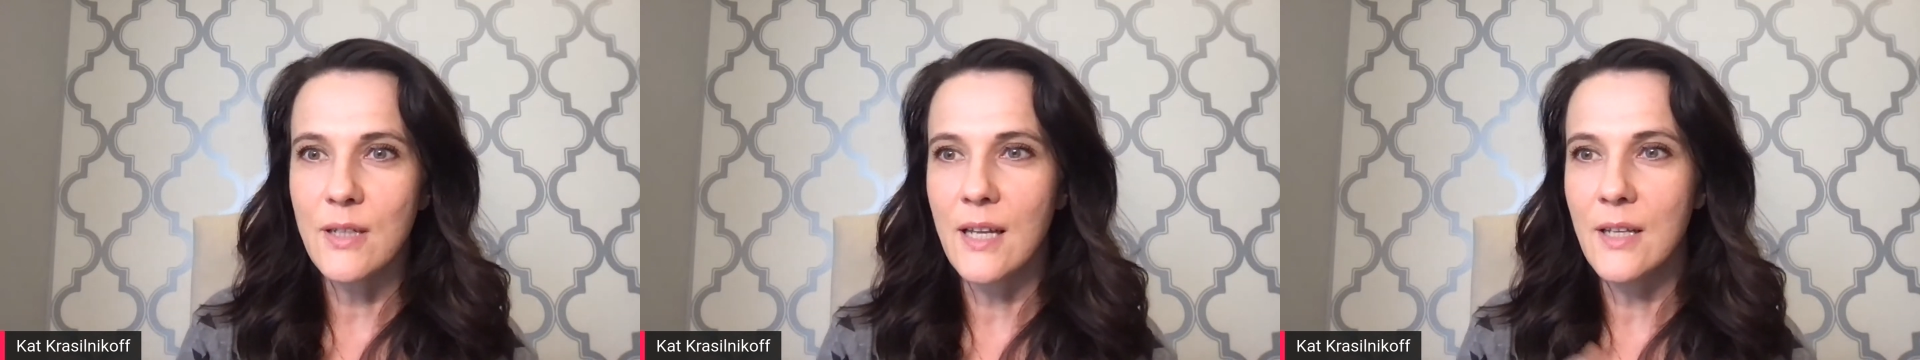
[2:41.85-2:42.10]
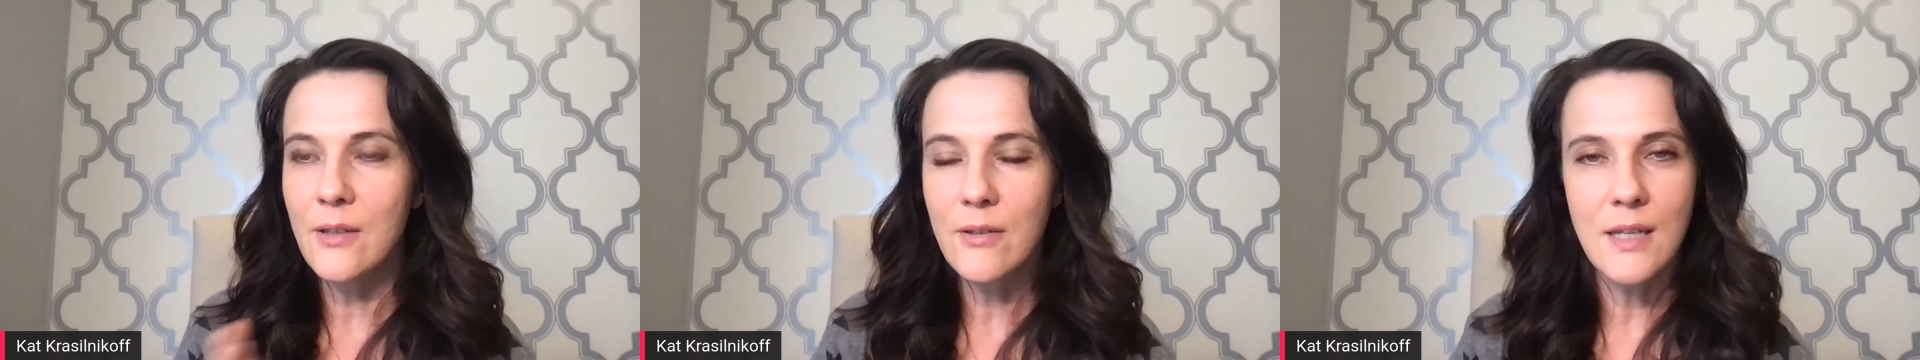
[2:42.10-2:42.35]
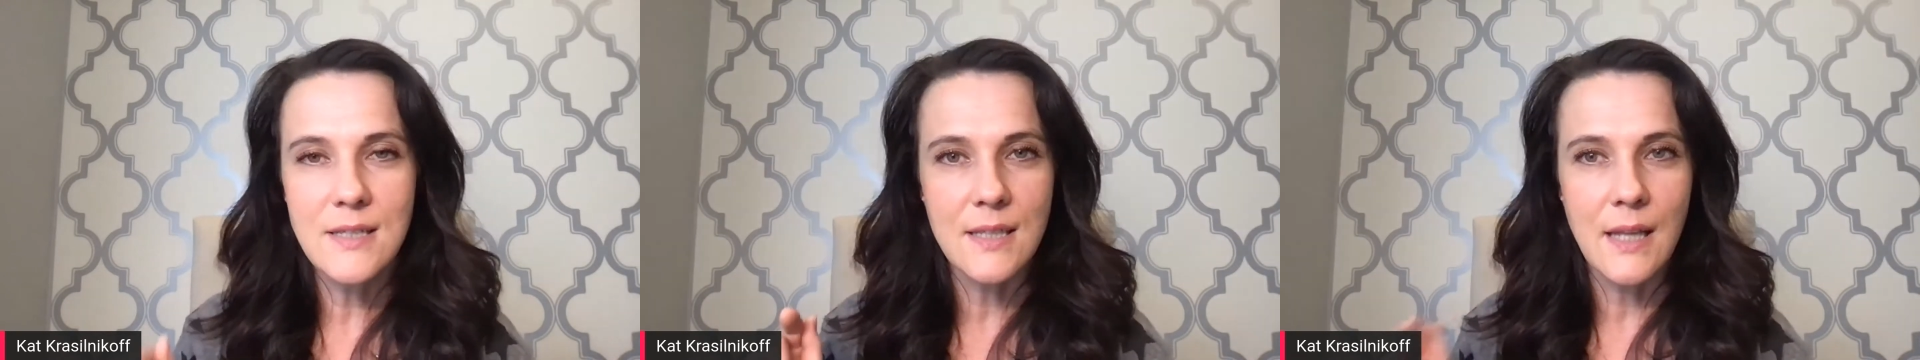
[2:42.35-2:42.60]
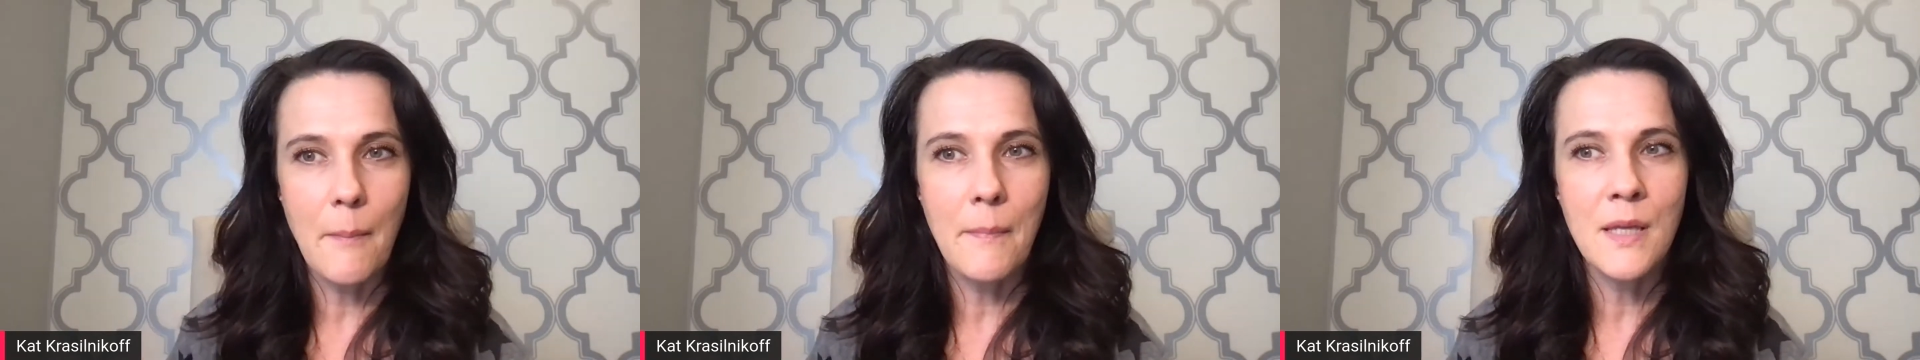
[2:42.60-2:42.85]
And you guys
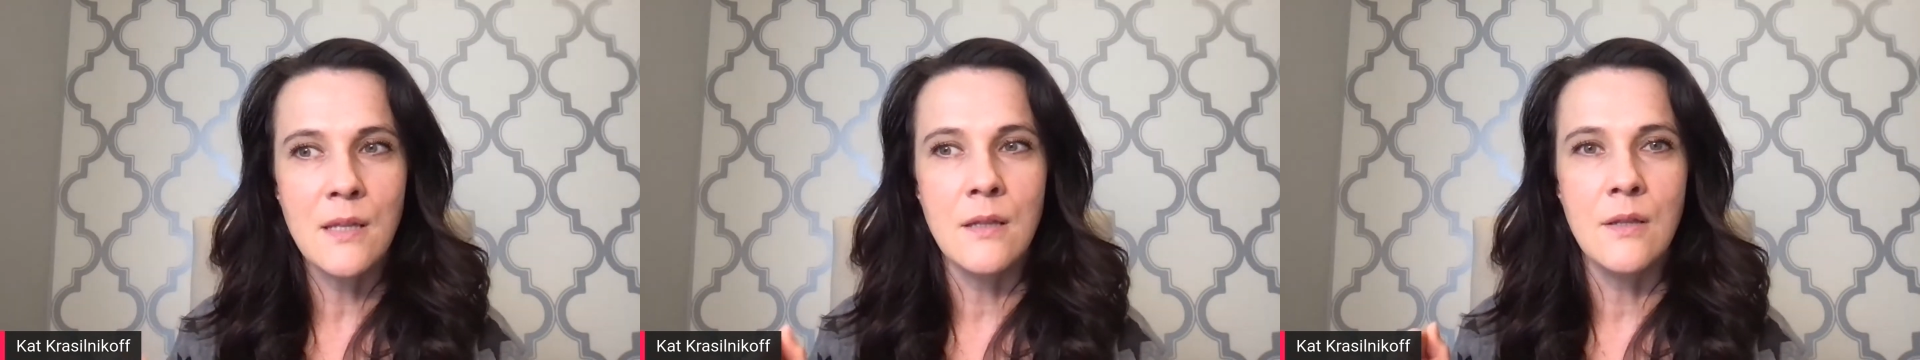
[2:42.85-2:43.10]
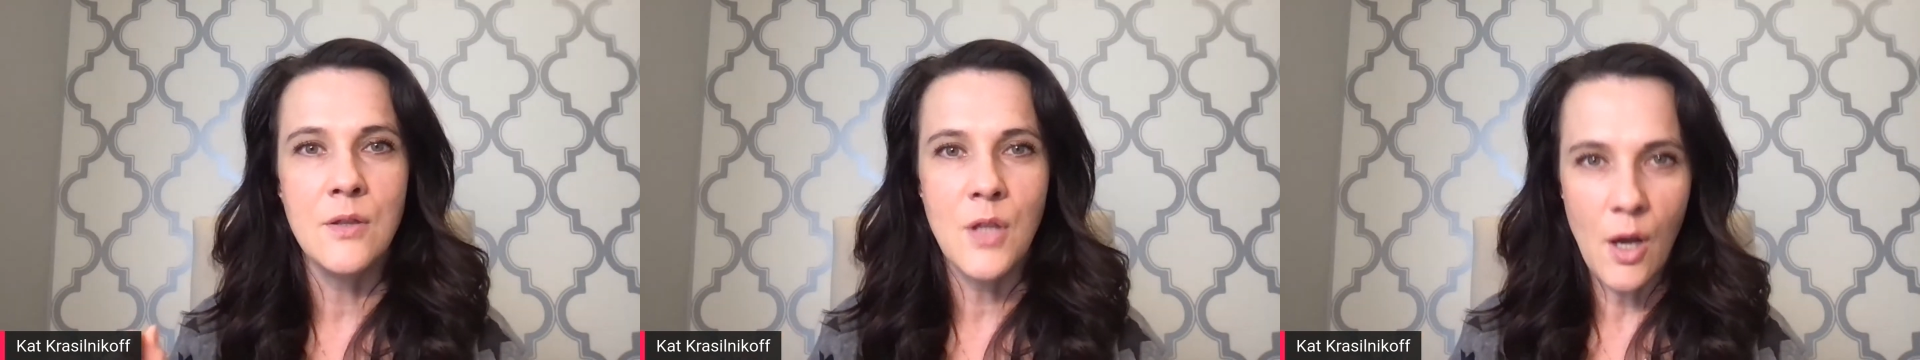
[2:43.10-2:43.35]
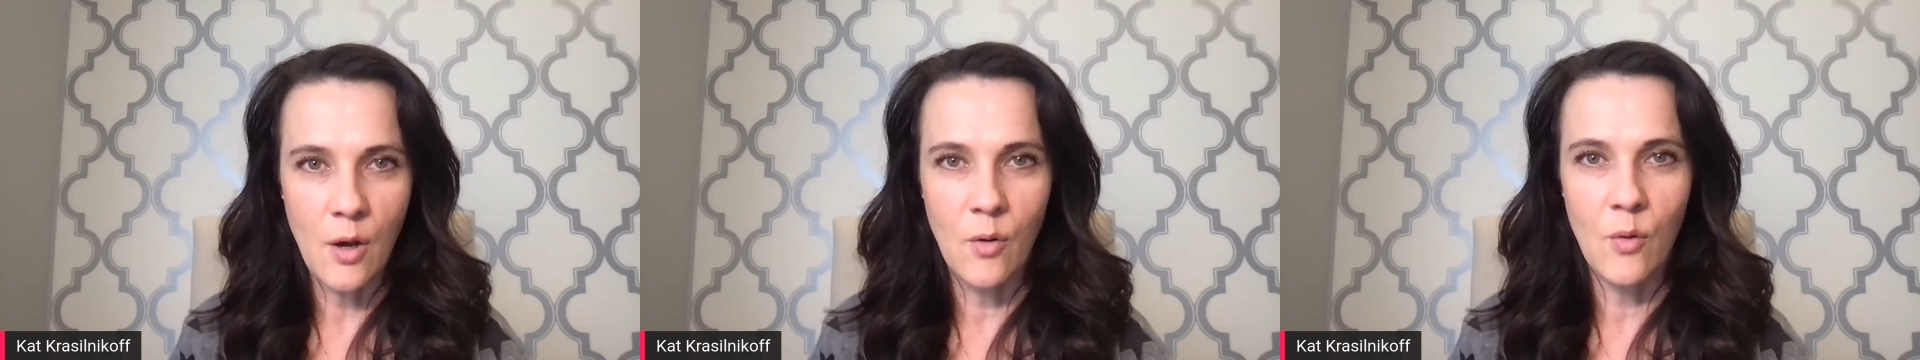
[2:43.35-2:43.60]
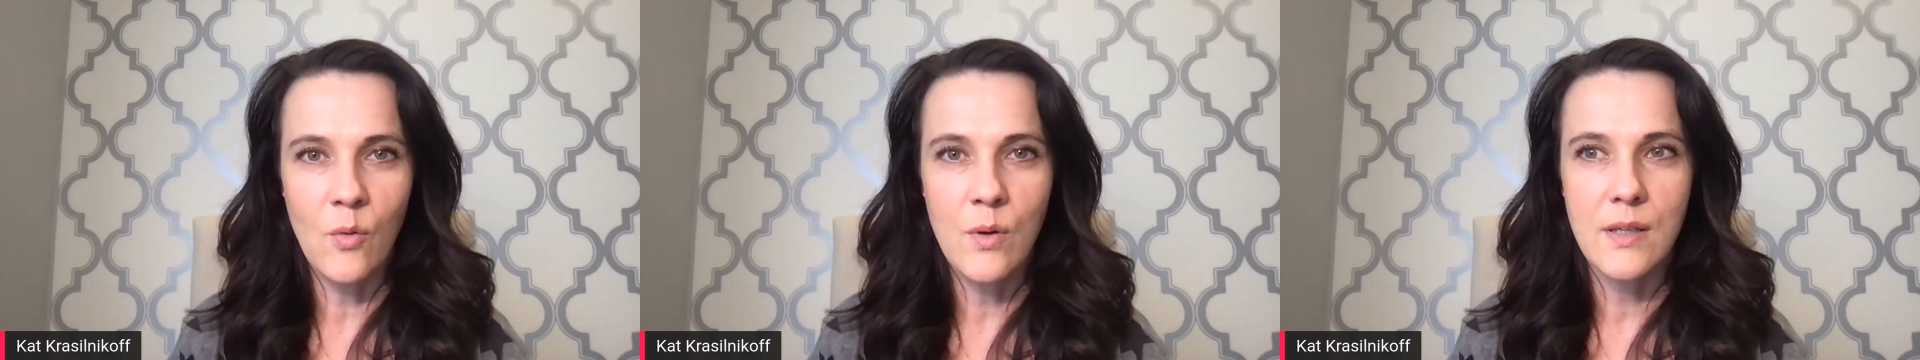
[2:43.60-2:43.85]
let me
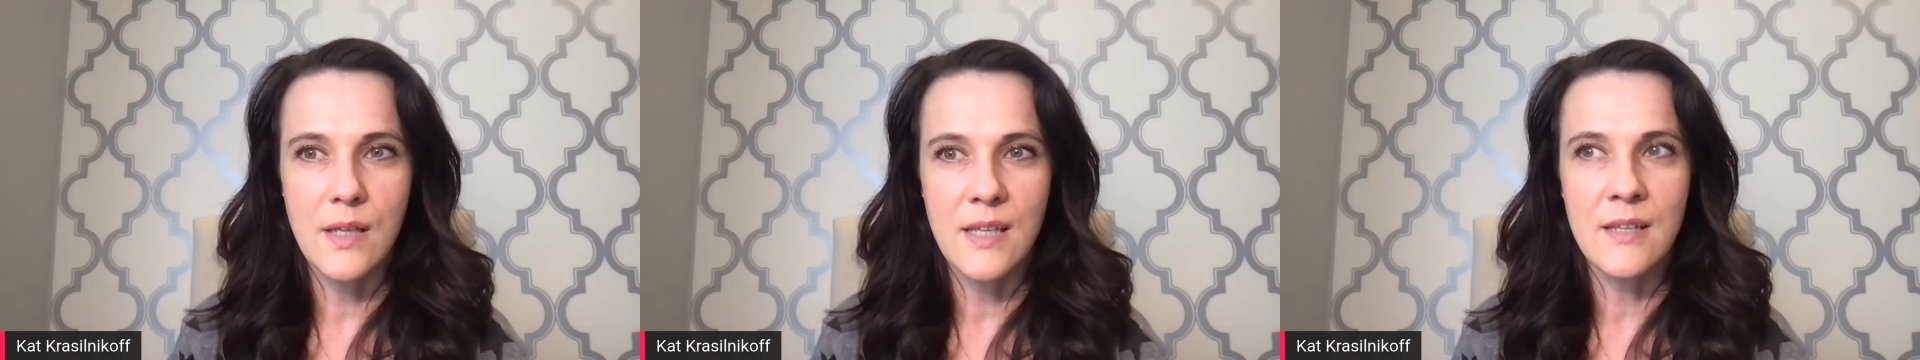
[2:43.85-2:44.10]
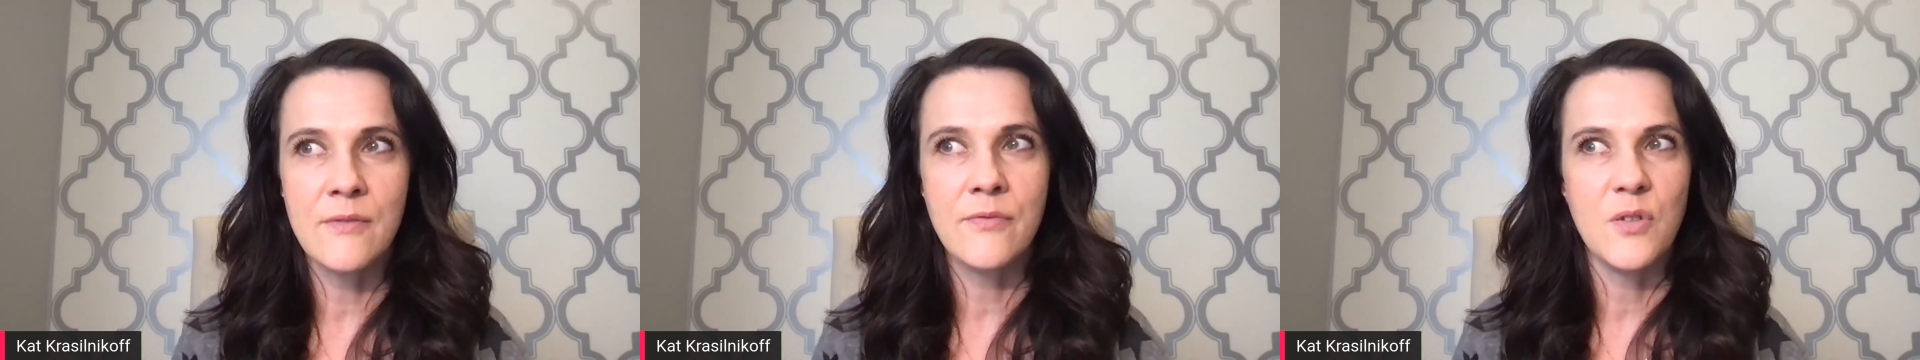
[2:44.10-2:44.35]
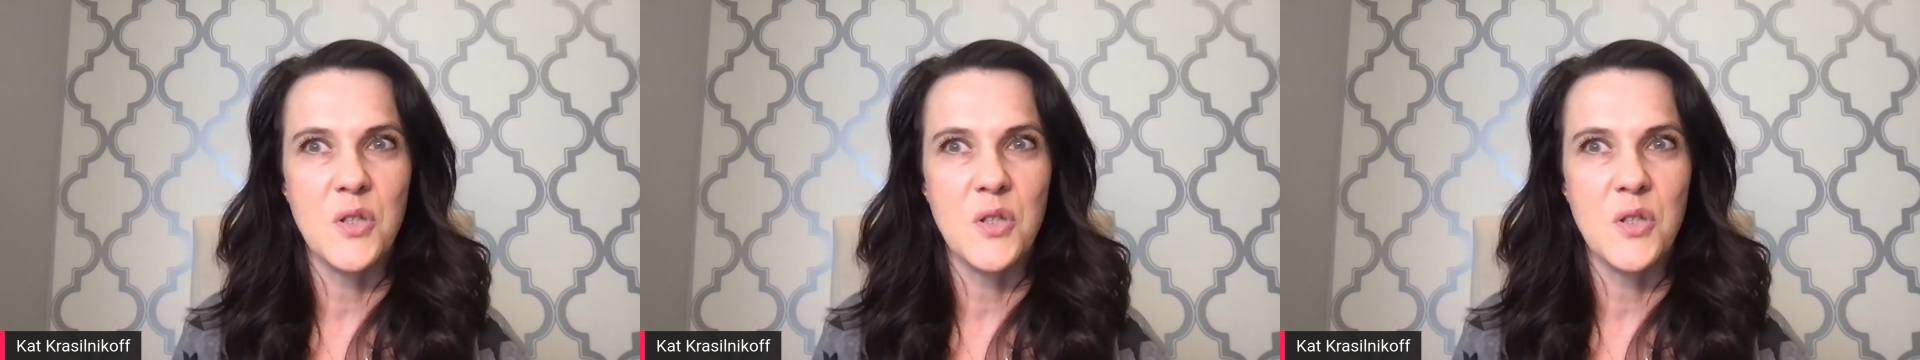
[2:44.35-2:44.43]
know if